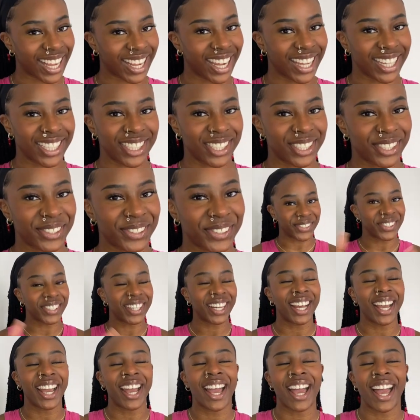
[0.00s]
I got
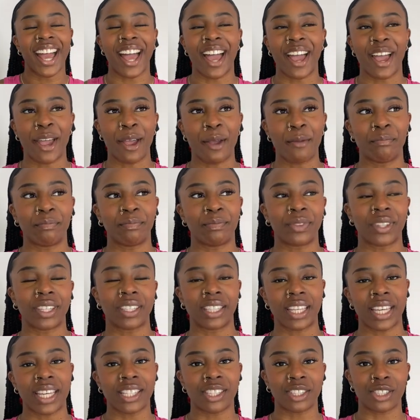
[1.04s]
you.
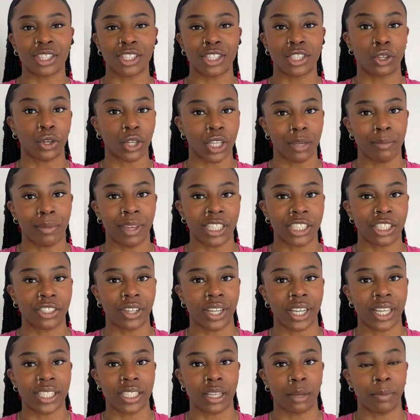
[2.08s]
These are just
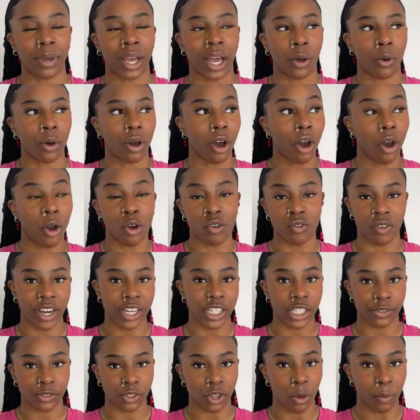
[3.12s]
documentaries about a whole
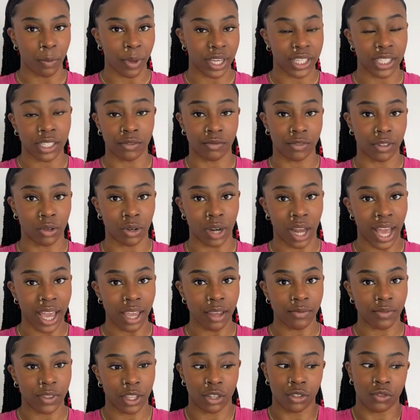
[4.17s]
range of topics in real
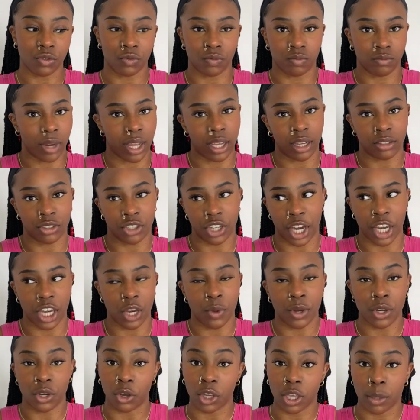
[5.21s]
life. They're just like
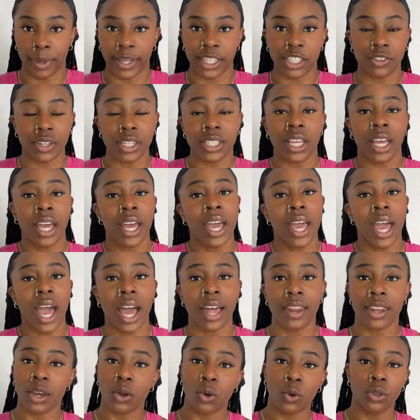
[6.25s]
genuine documentaries,
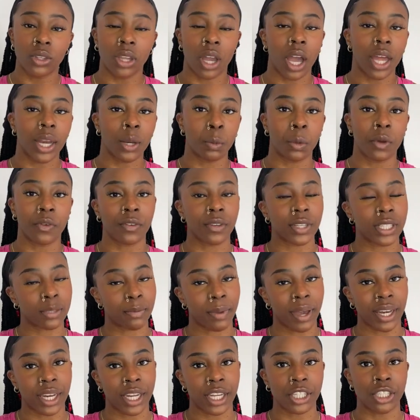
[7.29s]
and they're all done with a
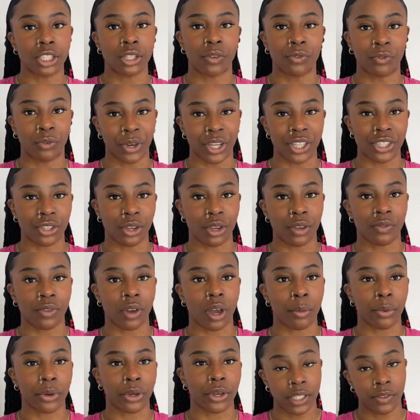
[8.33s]
Spanish
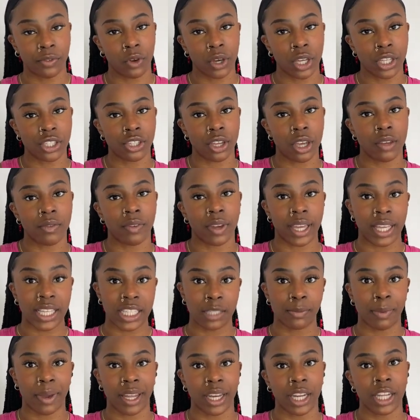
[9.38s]
voiceover. There's a voiceover
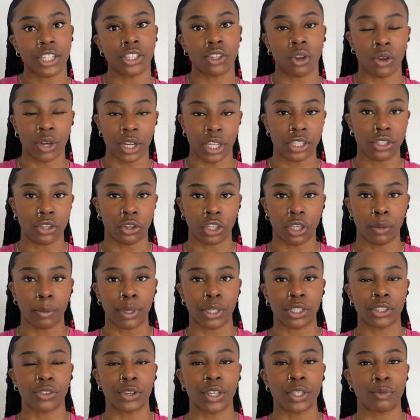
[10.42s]
in Spanish on these
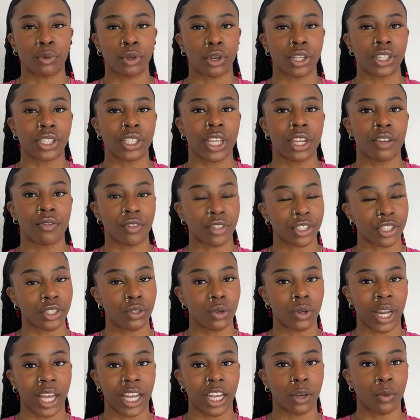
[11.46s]
documentaries because the
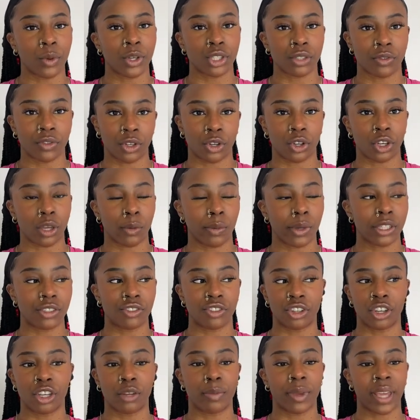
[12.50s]
original language of the
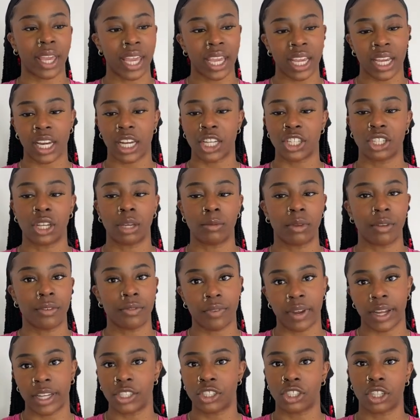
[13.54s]
documentary could be English, could be
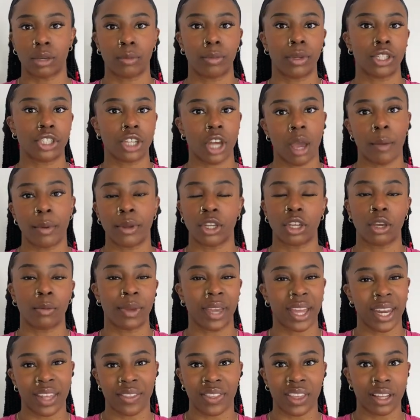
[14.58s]
French, could be German,
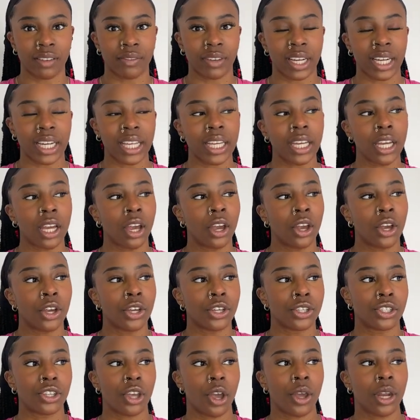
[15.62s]
could be anything really.
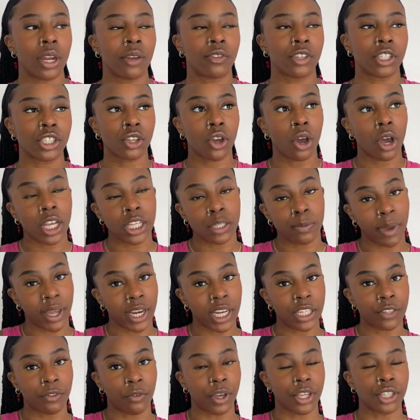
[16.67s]
So they've just got a
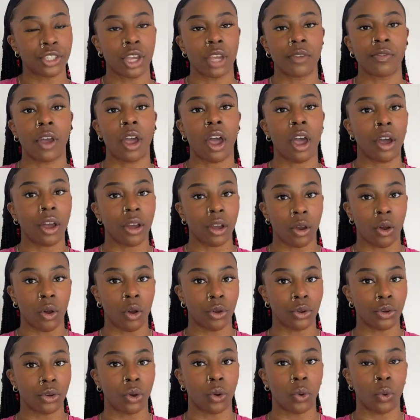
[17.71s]
Spanish voiceover
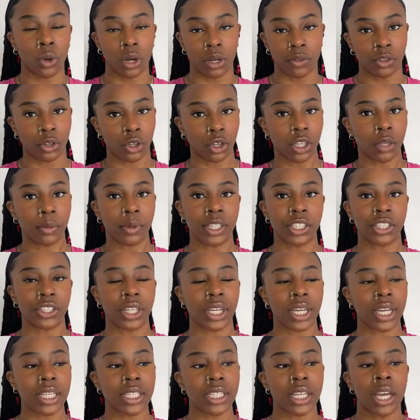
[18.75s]
on all of the
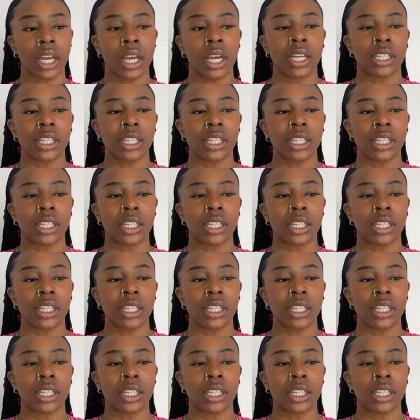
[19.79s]
documentaries.